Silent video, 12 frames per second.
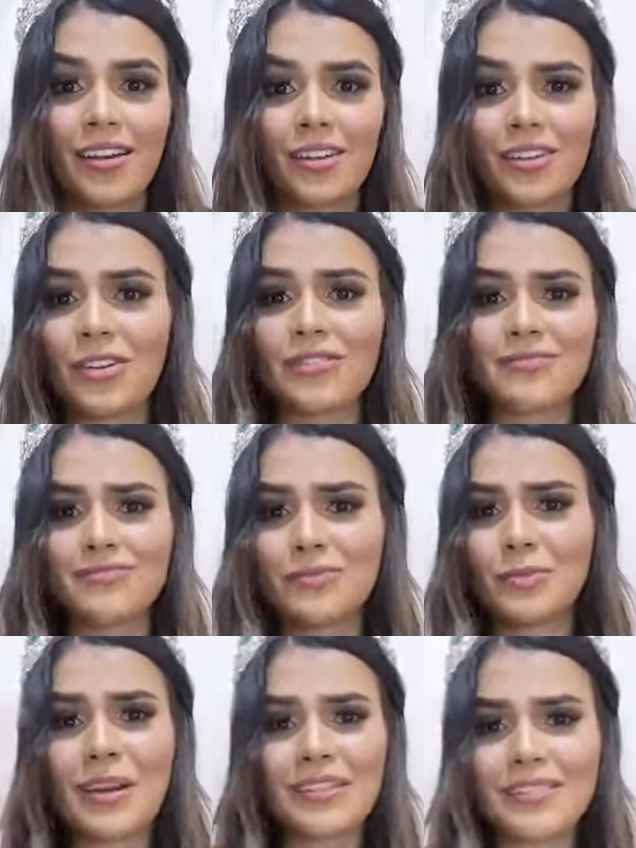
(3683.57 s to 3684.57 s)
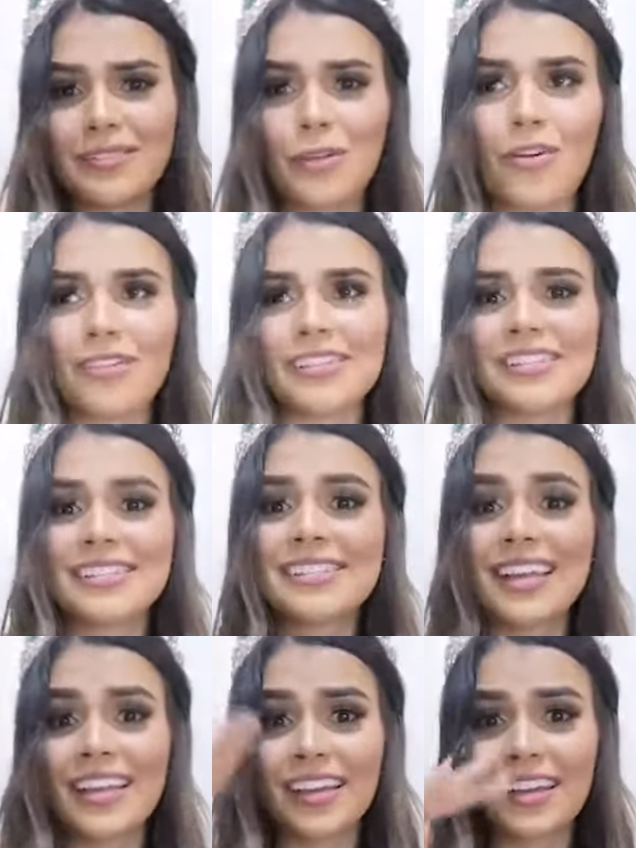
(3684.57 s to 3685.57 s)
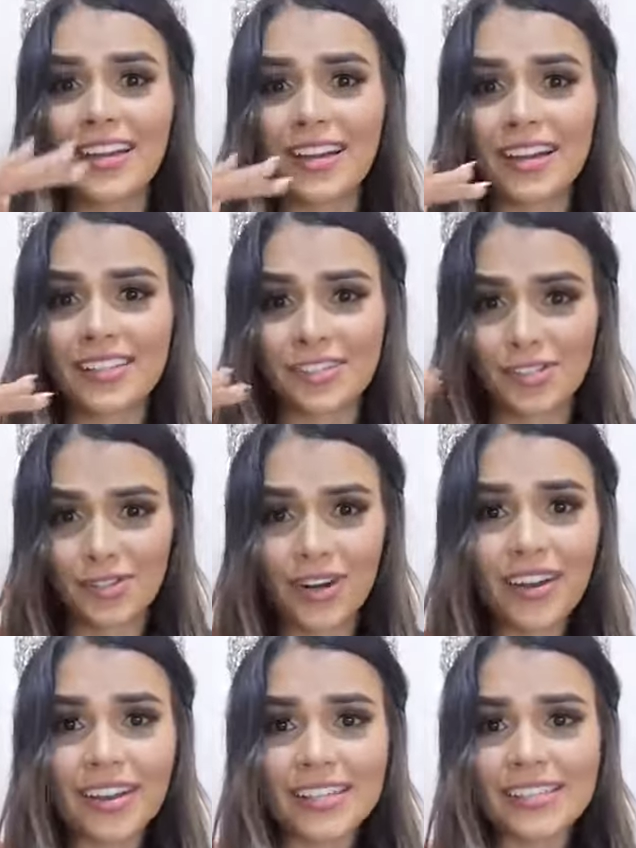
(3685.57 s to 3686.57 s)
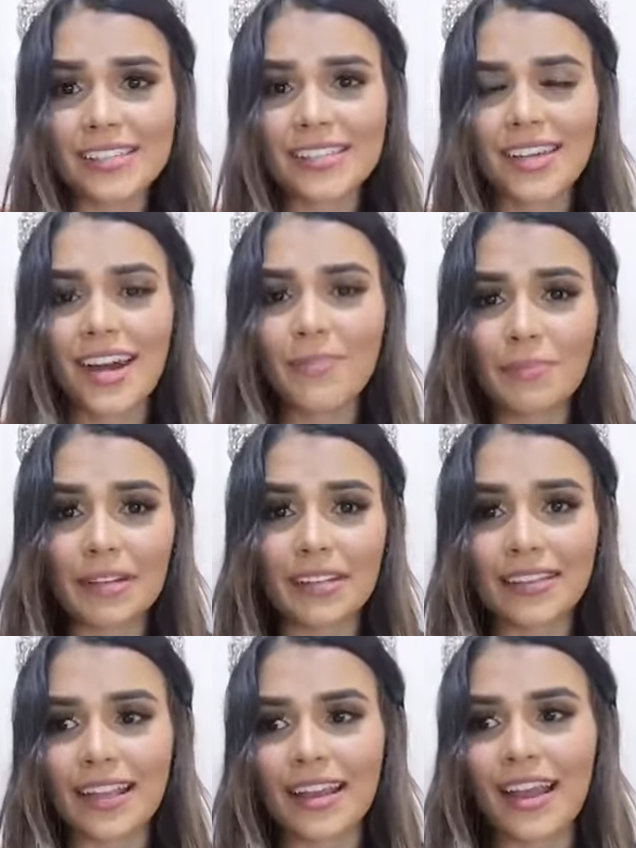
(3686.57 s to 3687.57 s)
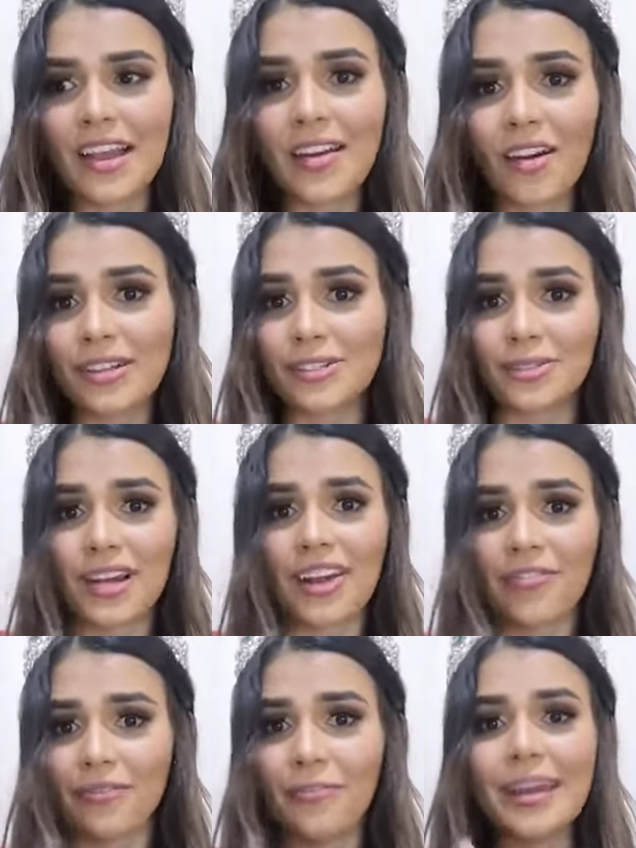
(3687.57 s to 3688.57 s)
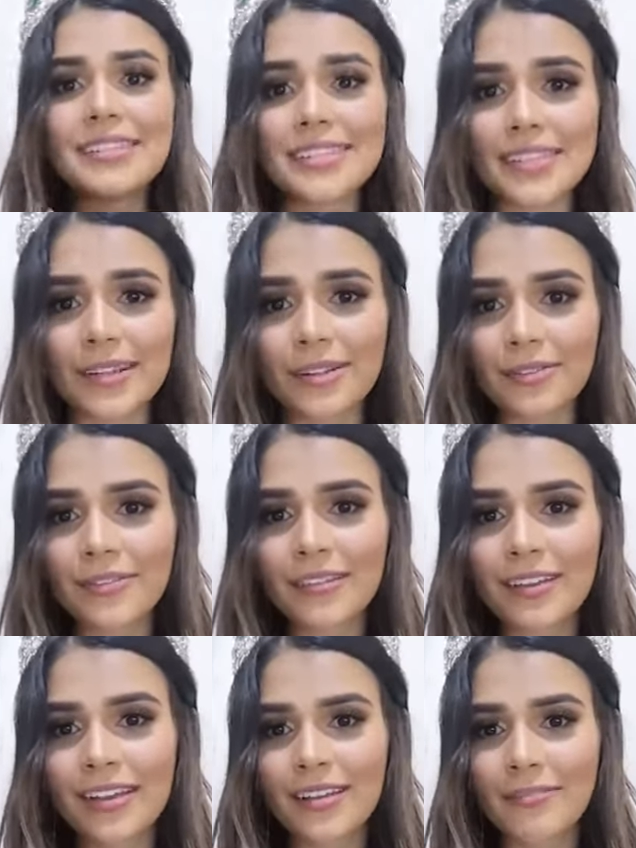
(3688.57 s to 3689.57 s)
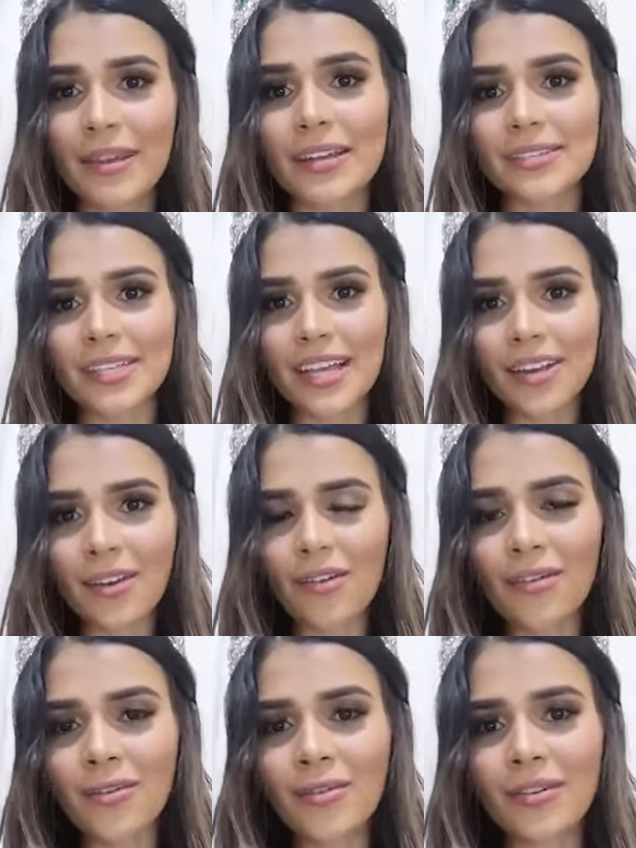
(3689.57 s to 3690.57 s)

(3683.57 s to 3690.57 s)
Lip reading: oh no one no it's the strongest opponent that I'm going to have myself, because I know